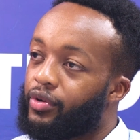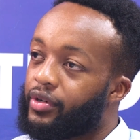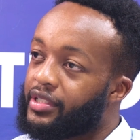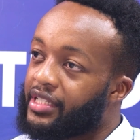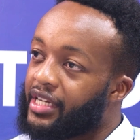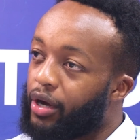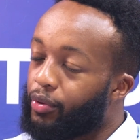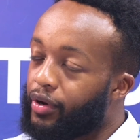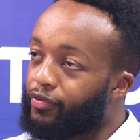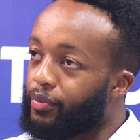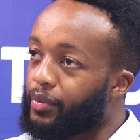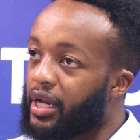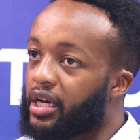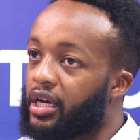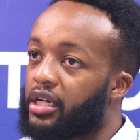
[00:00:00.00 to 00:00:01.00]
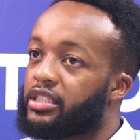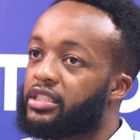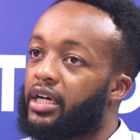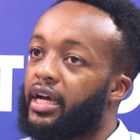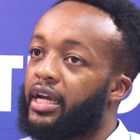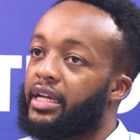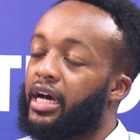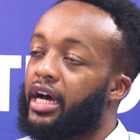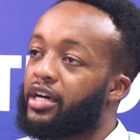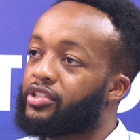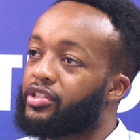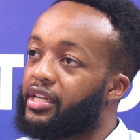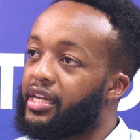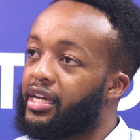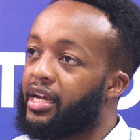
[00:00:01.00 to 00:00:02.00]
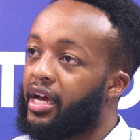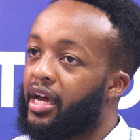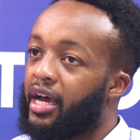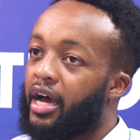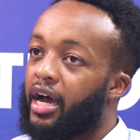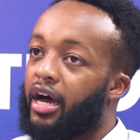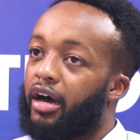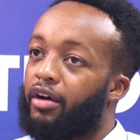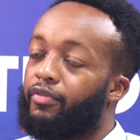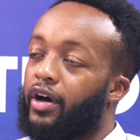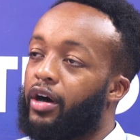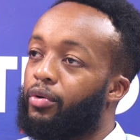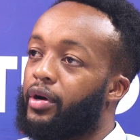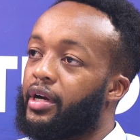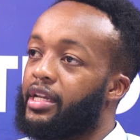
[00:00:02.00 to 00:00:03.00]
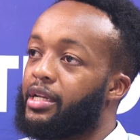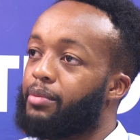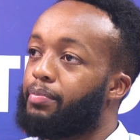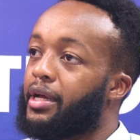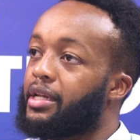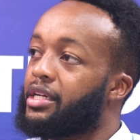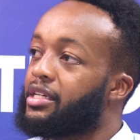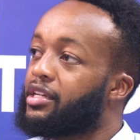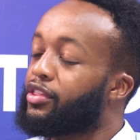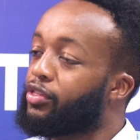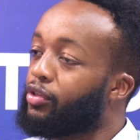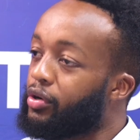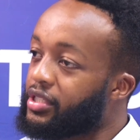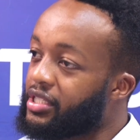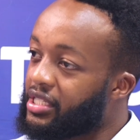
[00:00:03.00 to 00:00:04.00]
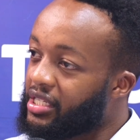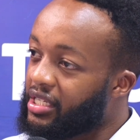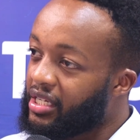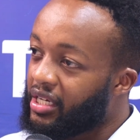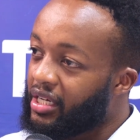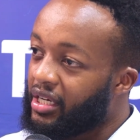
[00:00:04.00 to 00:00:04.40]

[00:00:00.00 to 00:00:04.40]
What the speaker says: stay away from that culture and actually have our independent thoughts